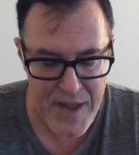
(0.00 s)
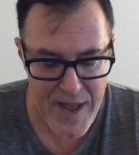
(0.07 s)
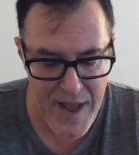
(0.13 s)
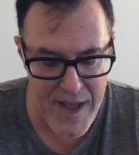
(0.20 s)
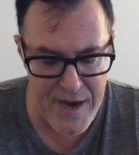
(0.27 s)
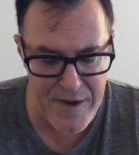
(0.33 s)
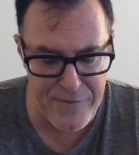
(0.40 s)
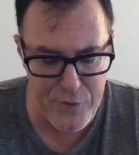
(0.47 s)

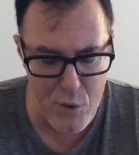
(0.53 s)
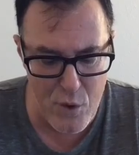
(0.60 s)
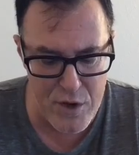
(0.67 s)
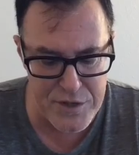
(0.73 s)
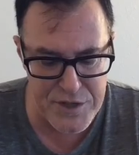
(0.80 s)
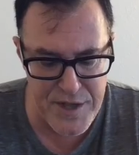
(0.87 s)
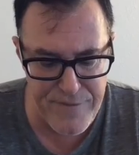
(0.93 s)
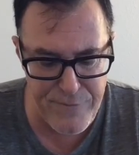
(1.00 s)
And, of
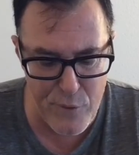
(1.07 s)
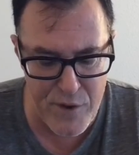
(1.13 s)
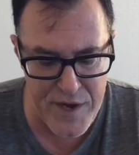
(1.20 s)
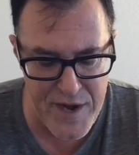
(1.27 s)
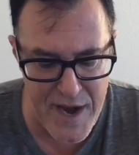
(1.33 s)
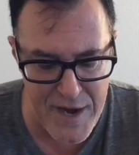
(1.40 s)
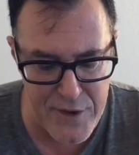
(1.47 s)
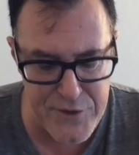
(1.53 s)
course, the
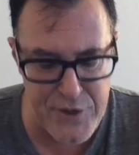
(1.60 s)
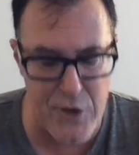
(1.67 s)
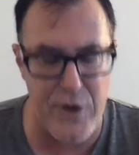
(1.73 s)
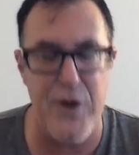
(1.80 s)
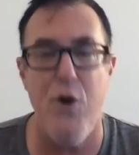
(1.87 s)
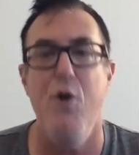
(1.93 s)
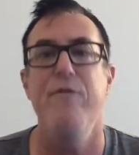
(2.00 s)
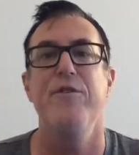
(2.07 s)
49ers are
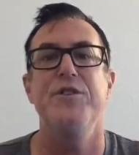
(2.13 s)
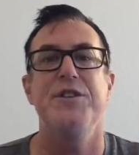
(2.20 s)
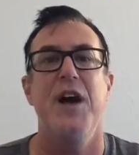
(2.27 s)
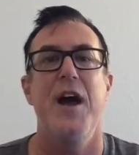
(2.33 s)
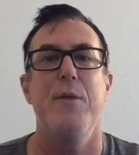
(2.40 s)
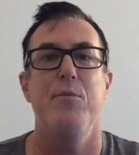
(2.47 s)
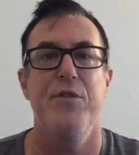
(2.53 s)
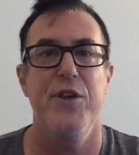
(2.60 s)
in
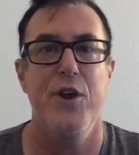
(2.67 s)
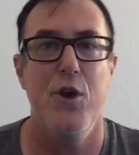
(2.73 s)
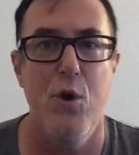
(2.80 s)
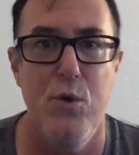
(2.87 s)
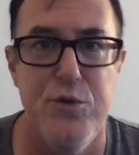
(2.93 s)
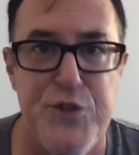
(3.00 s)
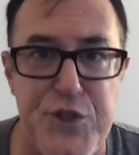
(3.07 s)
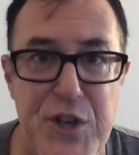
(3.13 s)
overtime with the
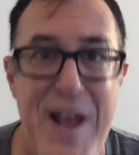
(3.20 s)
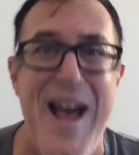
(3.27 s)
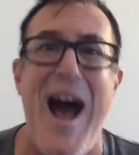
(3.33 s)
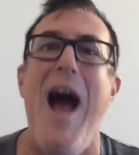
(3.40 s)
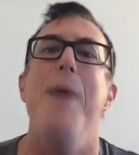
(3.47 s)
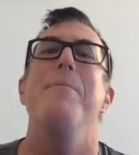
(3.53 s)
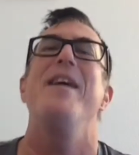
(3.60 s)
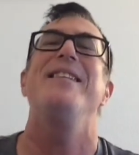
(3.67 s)
Colts.
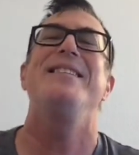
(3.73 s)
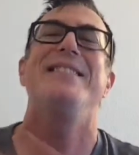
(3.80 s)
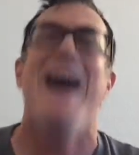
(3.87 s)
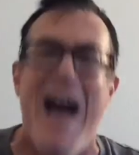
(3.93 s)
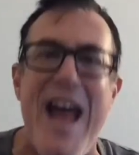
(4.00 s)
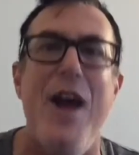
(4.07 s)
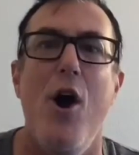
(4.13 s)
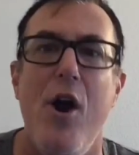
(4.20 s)
I'm a
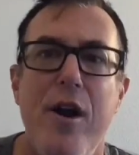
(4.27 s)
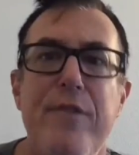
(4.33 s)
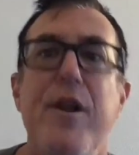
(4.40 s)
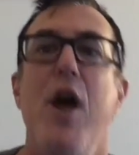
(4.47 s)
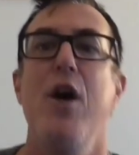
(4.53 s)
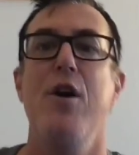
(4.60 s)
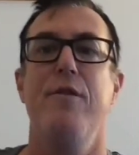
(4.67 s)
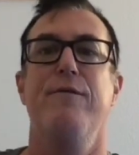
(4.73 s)
diehard
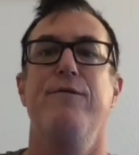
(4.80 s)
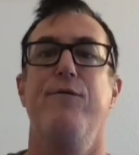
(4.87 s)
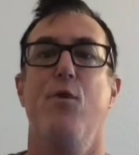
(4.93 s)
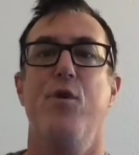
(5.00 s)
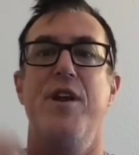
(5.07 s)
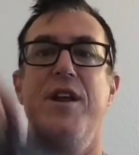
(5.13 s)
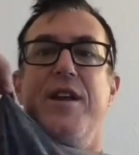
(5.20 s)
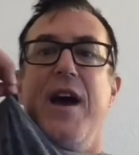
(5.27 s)

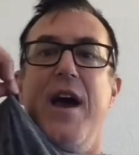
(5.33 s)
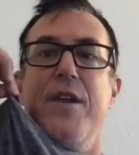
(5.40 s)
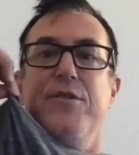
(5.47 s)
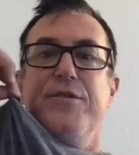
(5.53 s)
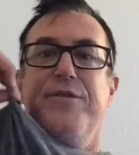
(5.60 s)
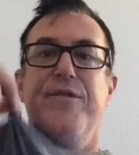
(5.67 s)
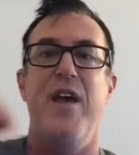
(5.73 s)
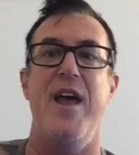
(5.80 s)

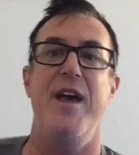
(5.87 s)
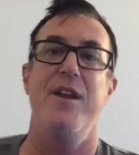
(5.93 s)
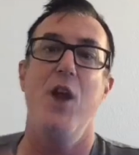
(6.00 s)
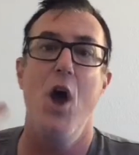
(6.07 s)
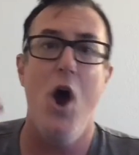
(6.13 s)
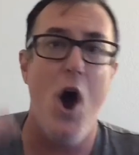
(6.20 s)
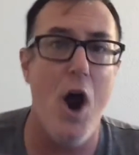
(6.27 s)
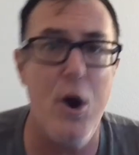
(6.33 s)
49ers
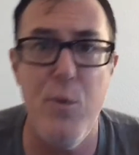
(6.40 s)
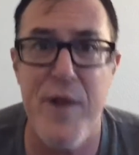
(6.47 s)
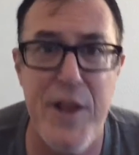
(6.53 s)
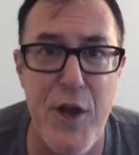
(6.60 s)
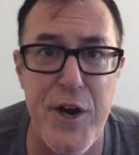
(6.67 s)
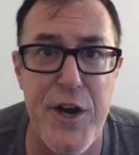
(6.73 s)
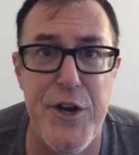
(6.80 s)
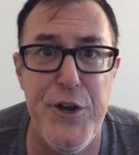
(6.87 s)
fan. Are we
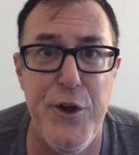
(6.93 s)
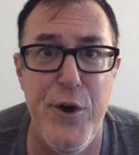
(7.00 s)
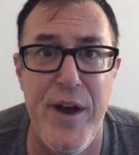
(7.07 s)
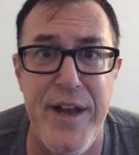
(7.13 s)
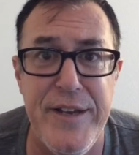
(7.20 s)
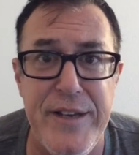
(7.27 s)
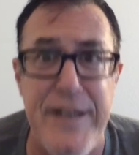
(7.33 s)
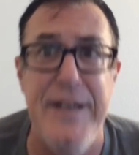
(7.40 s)
going to do
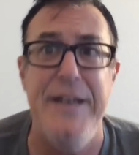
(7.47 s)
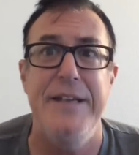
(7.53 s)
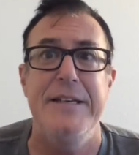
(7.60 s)
it?